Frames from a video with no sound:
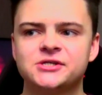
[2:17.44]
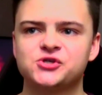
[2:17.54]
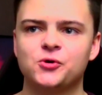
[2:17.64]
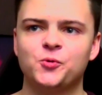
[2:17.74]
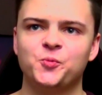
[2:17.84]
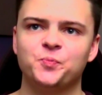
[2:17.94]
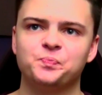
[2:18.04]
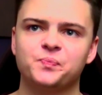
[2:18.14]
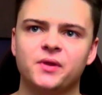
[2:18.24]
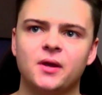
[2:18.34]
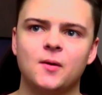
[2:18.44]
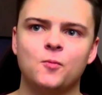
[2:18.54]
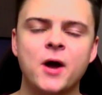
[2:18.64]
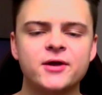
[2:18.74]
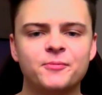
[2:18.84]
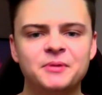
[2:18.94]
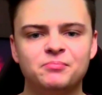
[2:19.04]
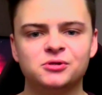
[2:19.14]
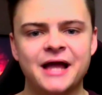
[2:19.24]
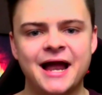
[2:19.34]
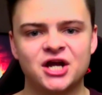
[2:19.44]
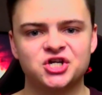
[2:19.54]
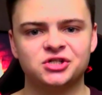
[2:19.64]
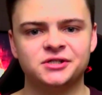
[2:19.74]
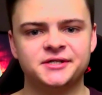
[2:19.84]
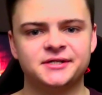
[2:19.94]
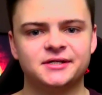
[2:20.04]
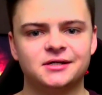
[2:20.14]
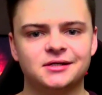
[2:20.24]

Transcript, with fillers: So, why are people actually